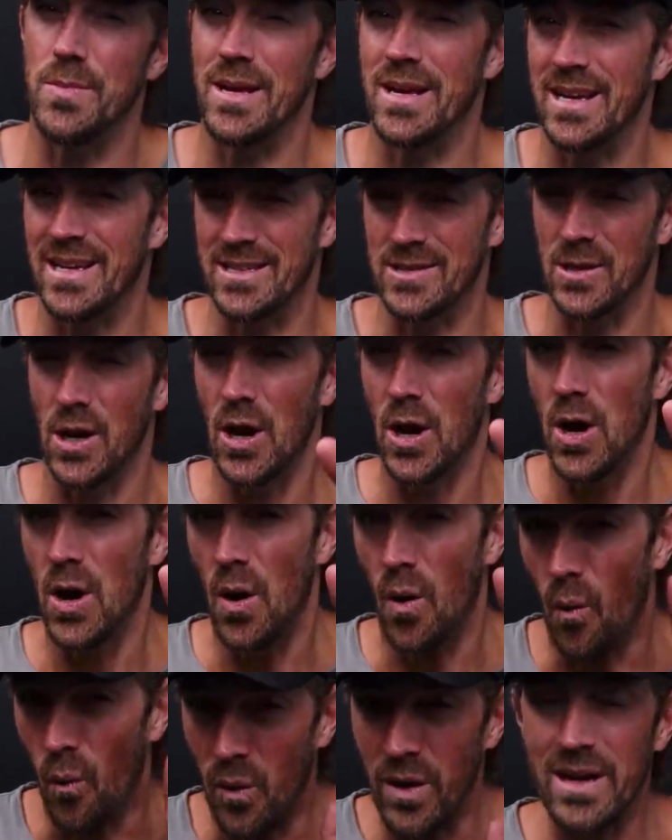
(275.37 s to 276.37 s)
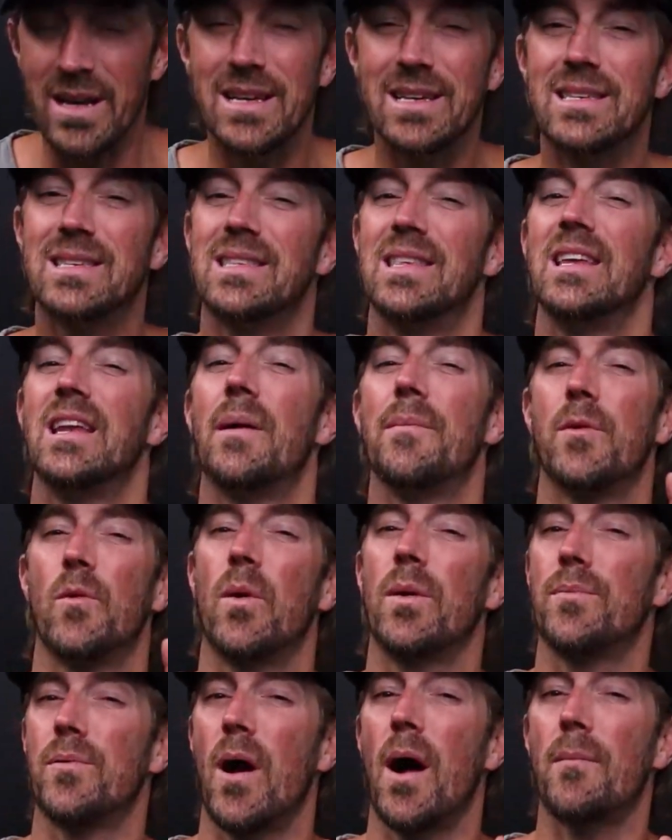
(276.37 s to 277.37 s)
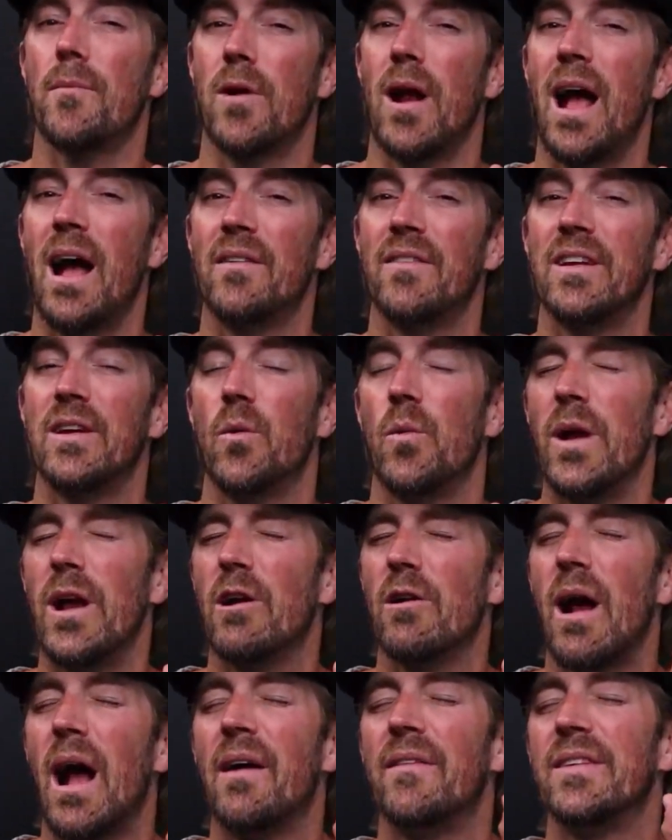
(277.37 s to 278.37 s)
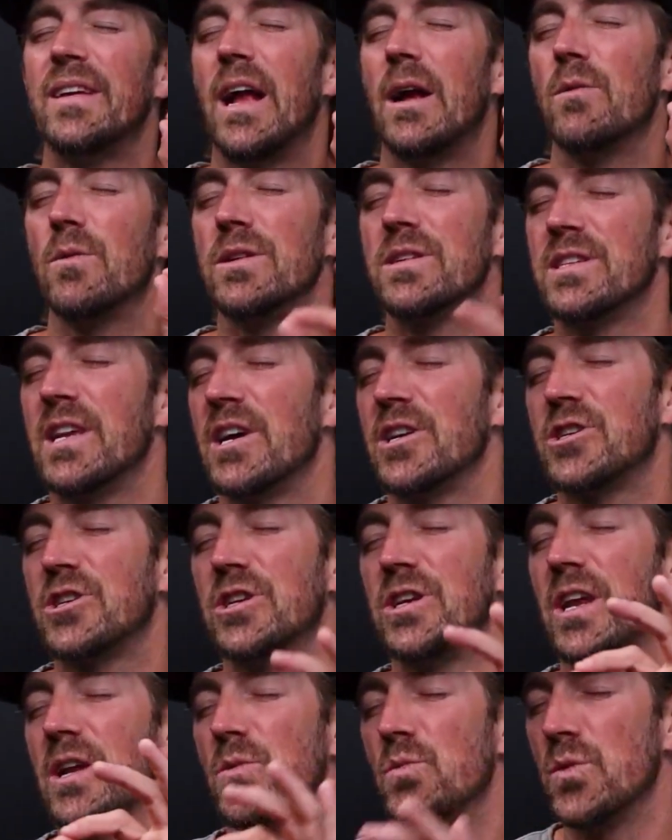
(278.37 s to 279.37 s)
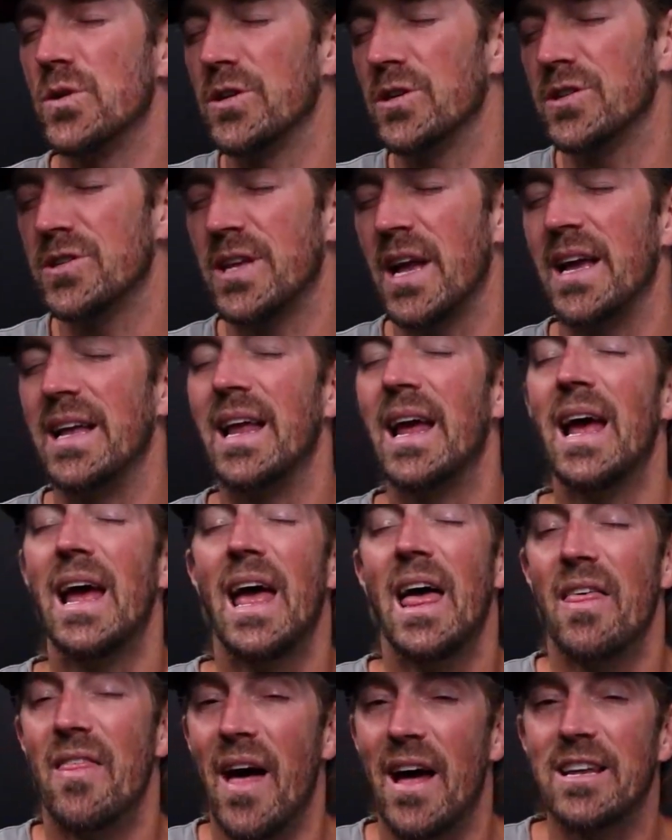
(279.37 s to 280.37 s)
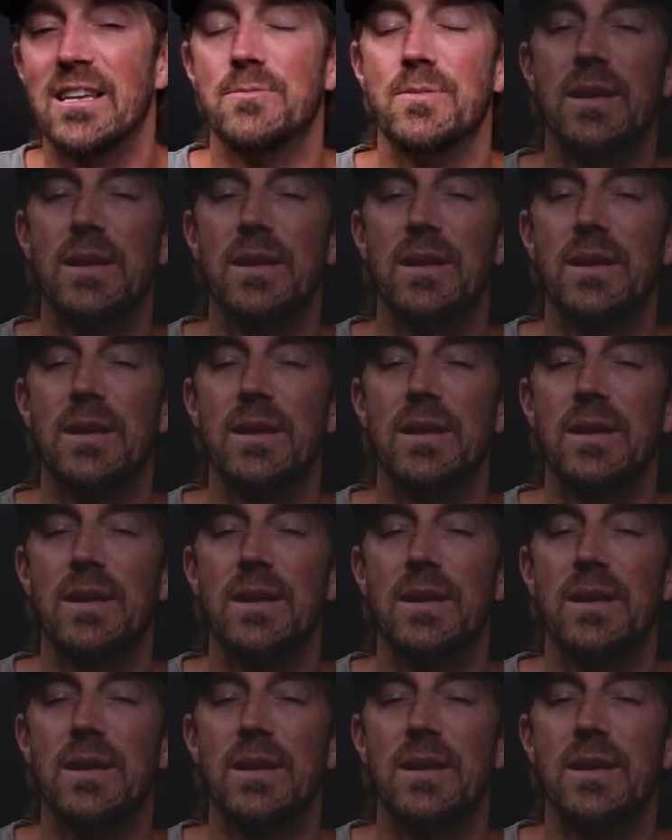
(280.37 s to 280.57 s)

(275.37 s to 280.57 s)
Because what is the number one problem we're having? We are having a recession in real estate. That is